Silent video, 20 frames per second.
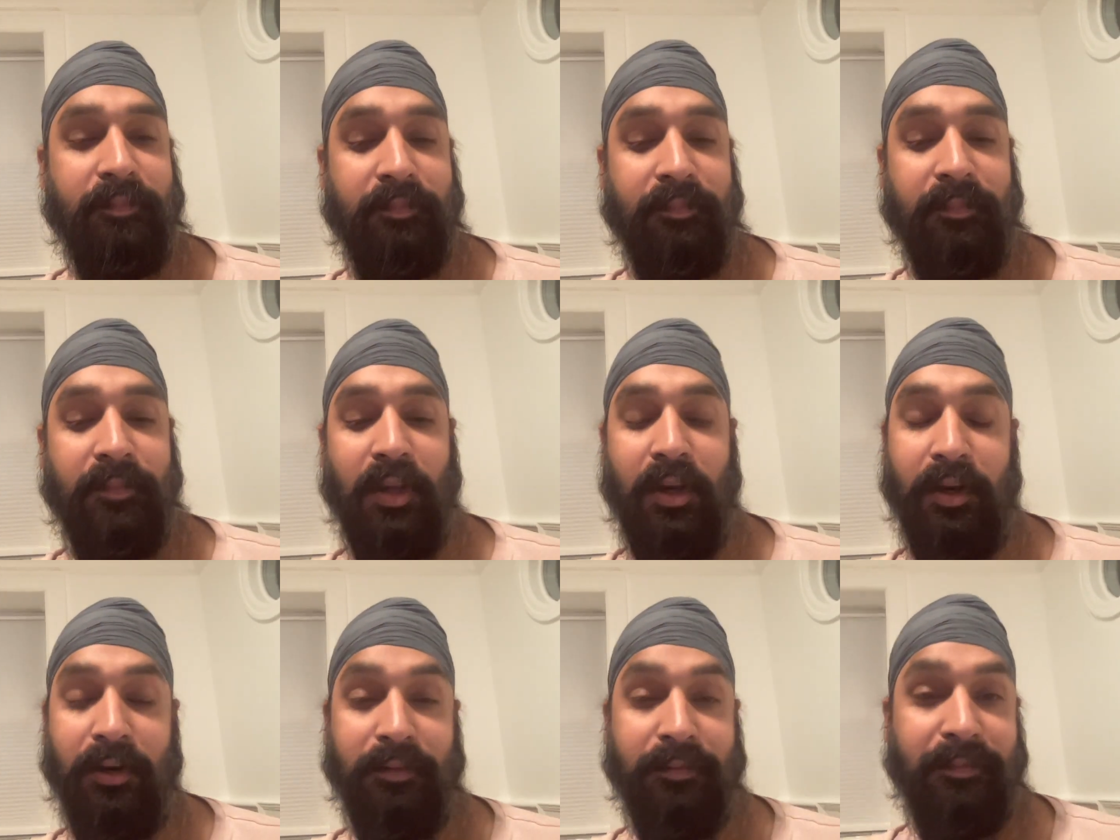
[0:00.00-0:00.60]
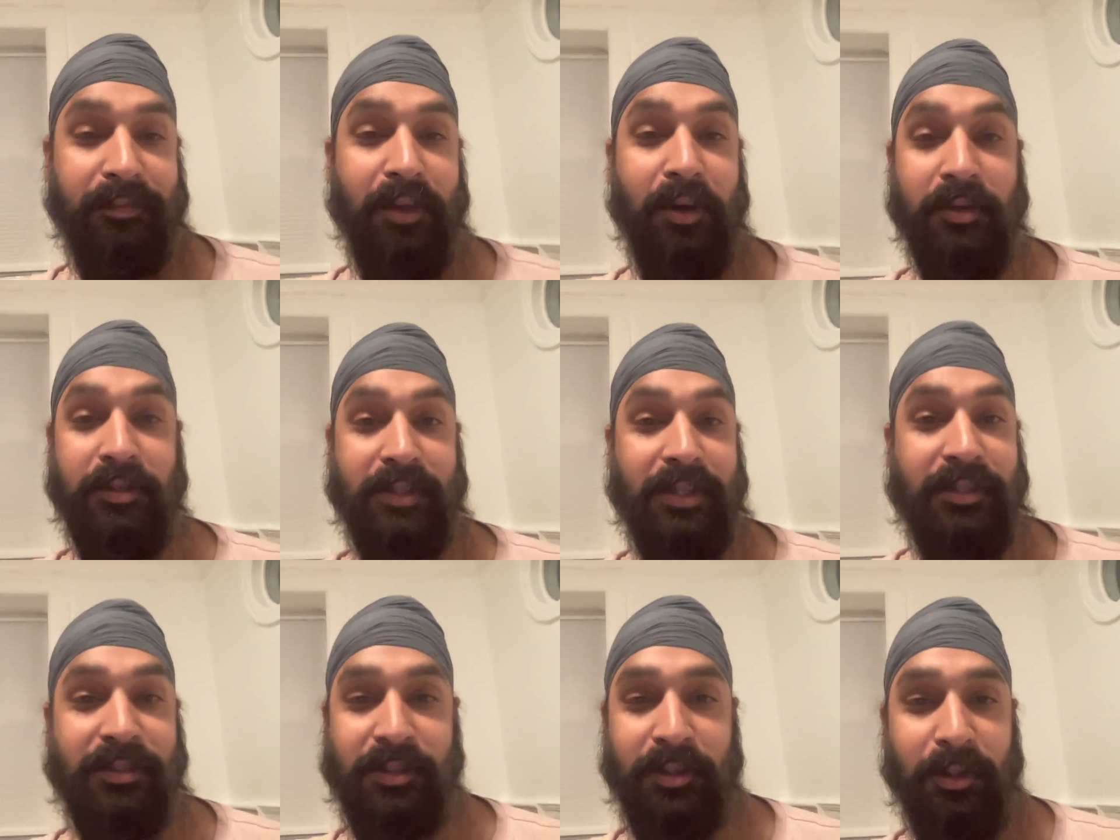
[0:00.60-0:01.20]
Yeah, no,
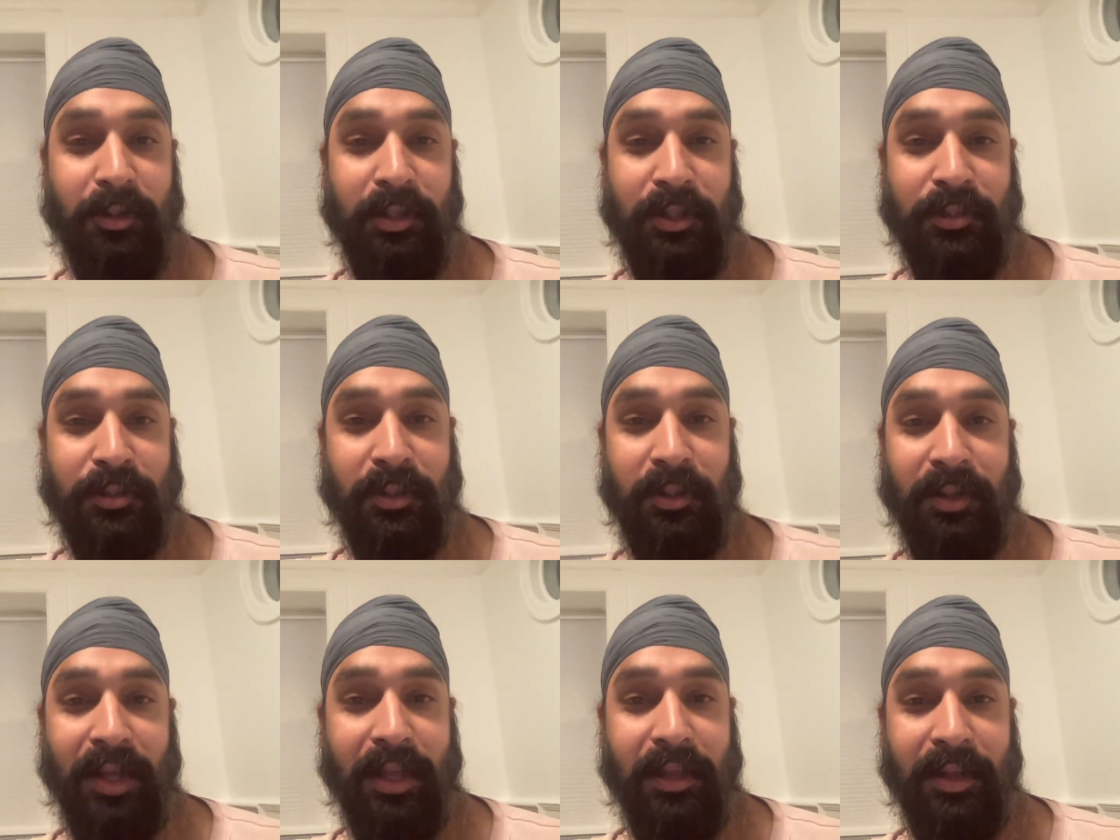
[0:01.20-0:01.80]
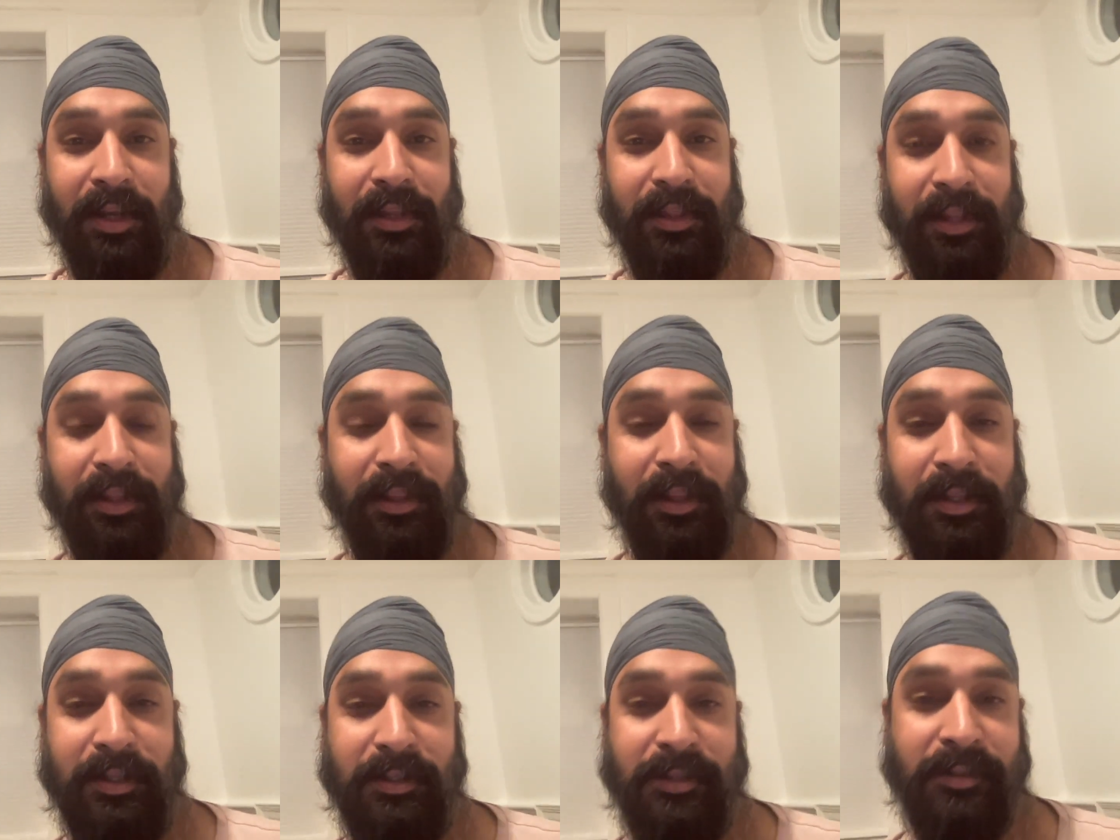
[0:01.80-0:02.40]
it's totally true. I think
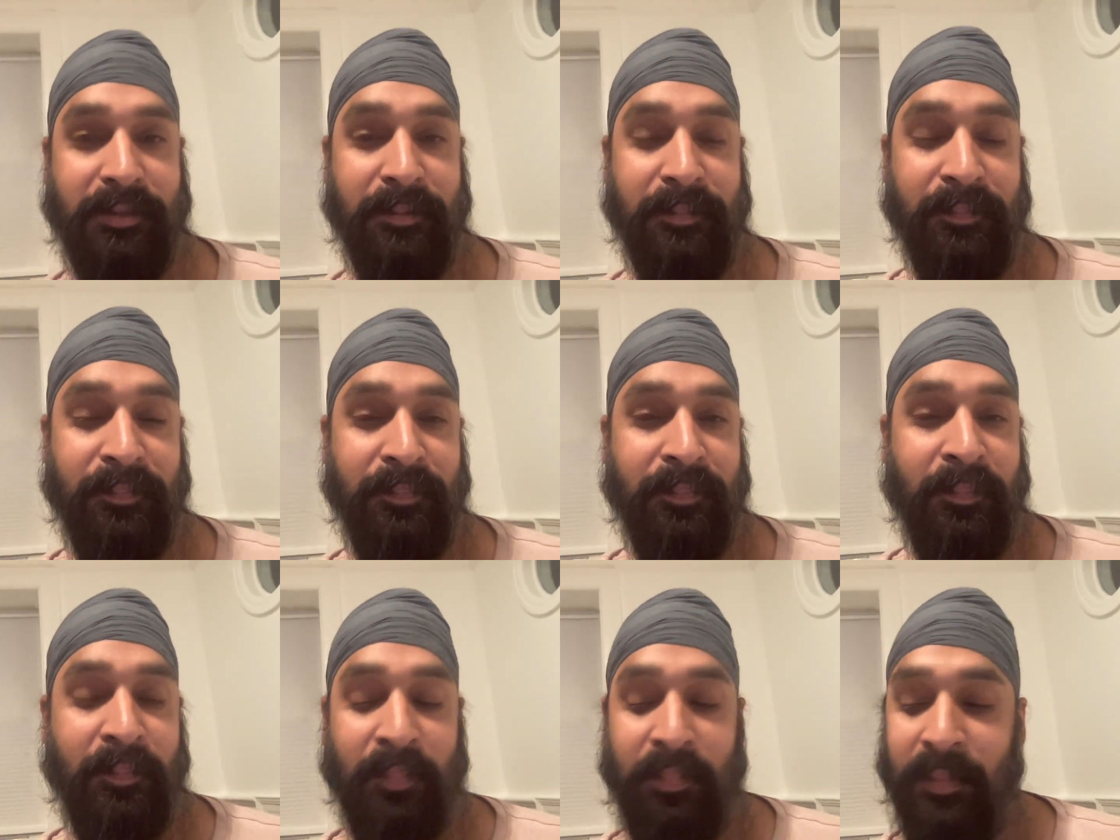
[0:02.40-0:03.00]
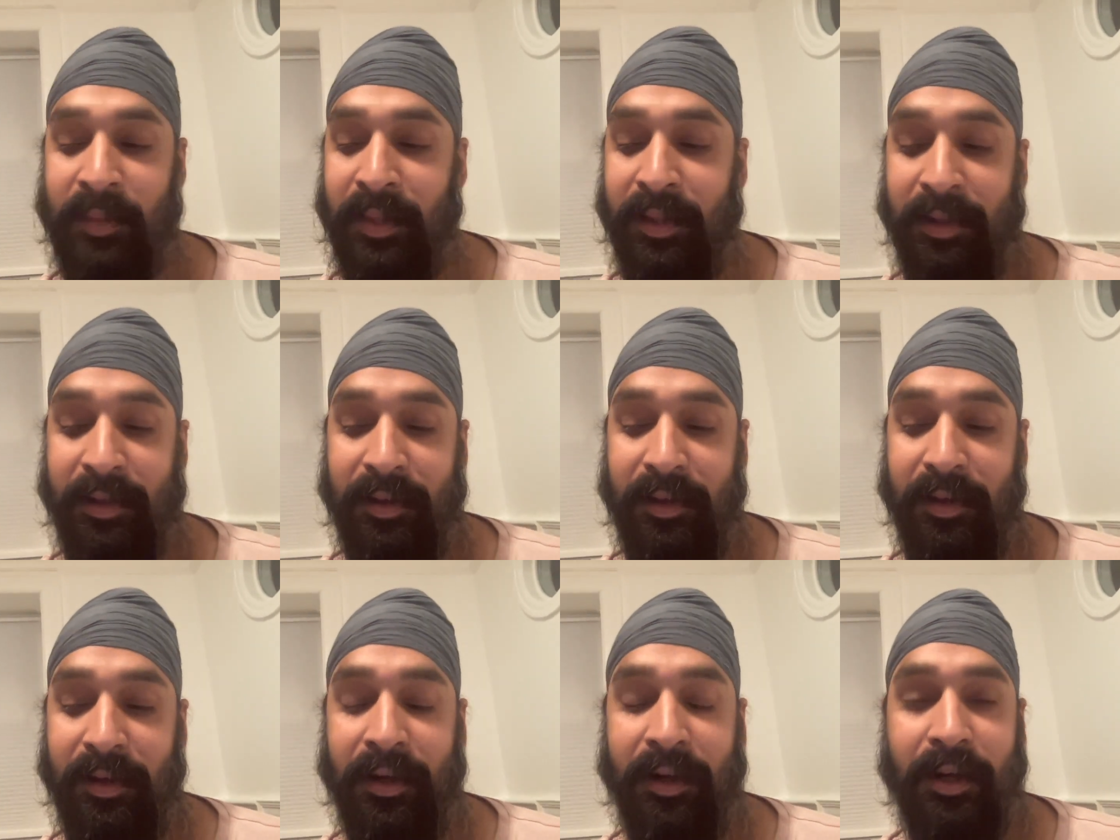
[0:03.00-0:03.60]
that's
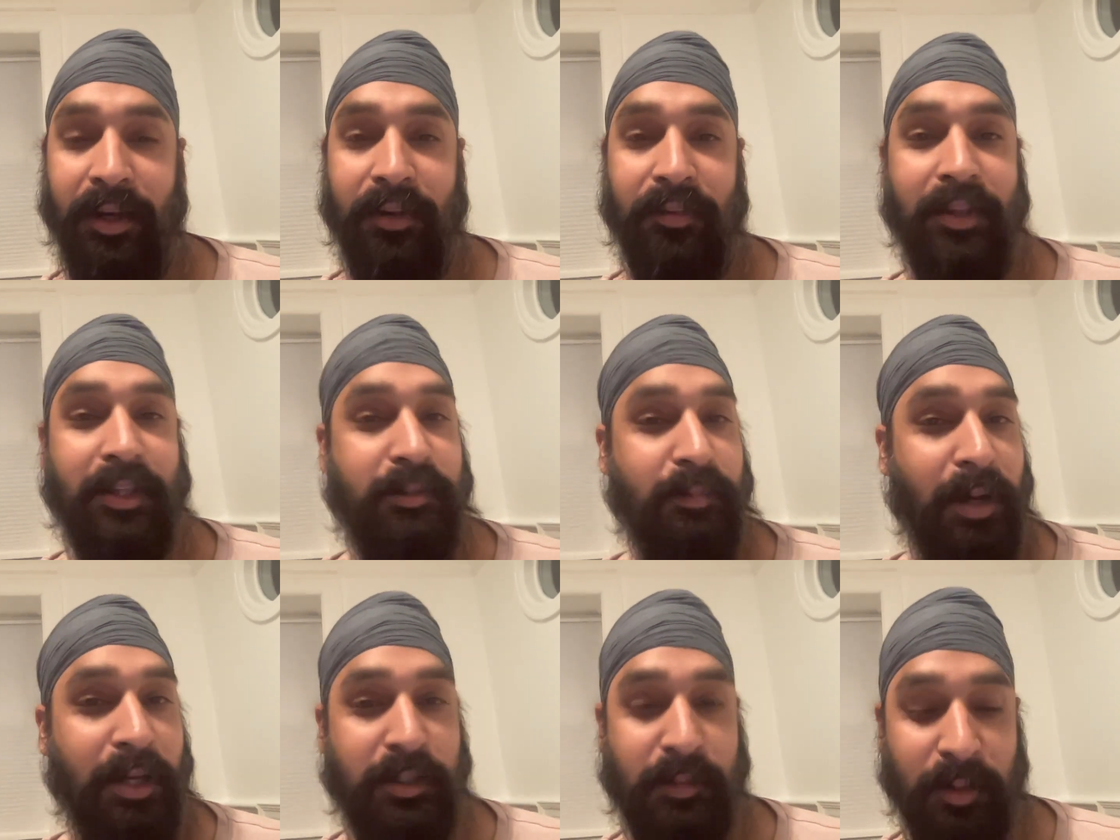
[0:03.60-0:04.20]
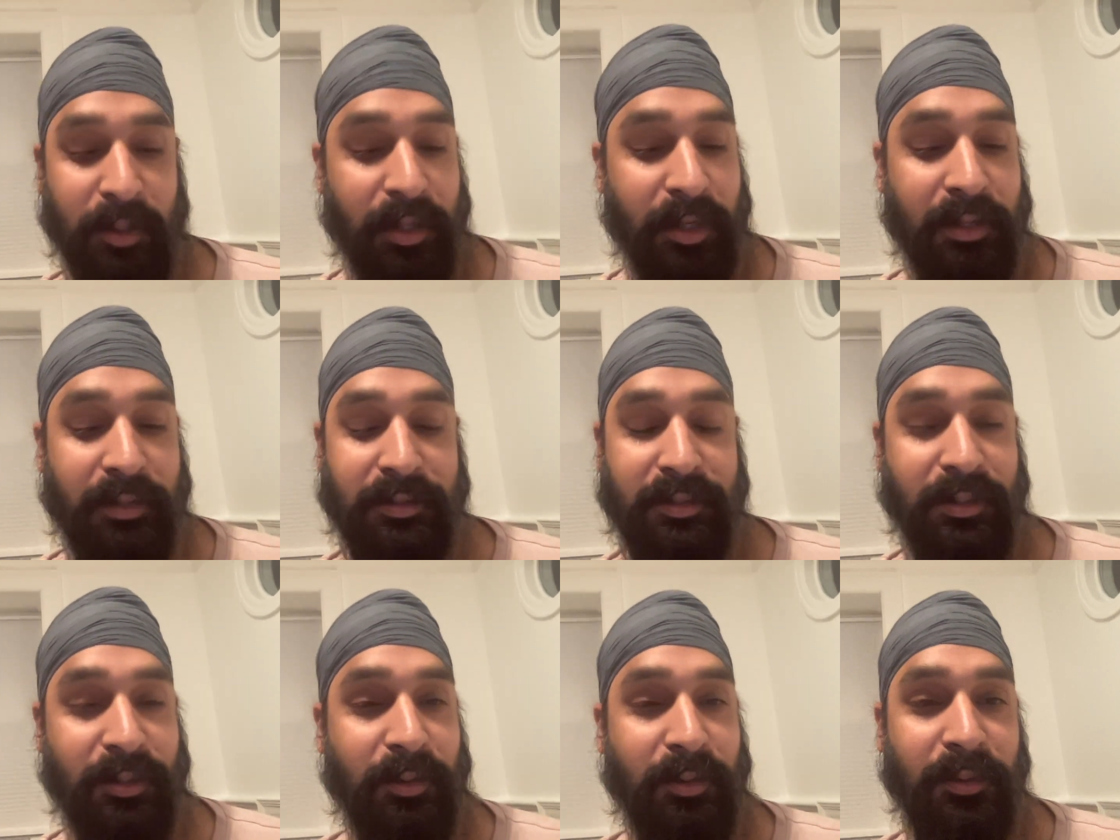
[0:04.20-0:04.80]
my
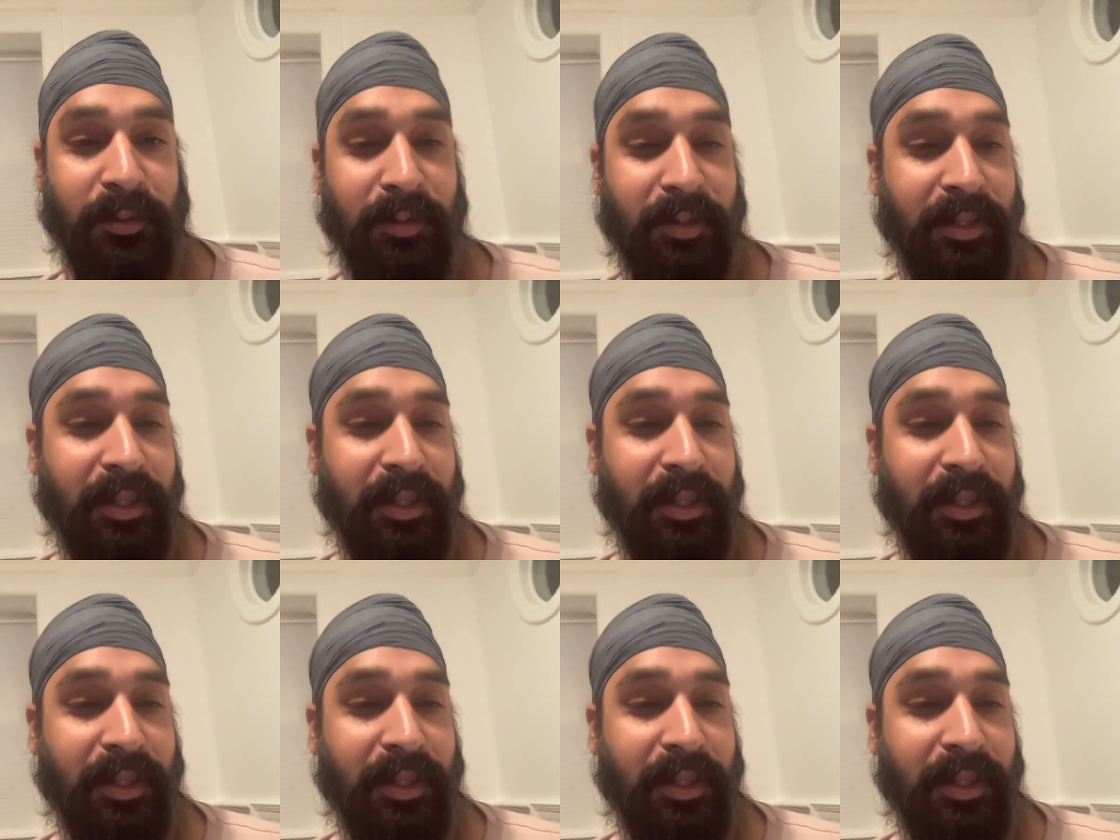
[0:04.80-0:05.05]
experience too.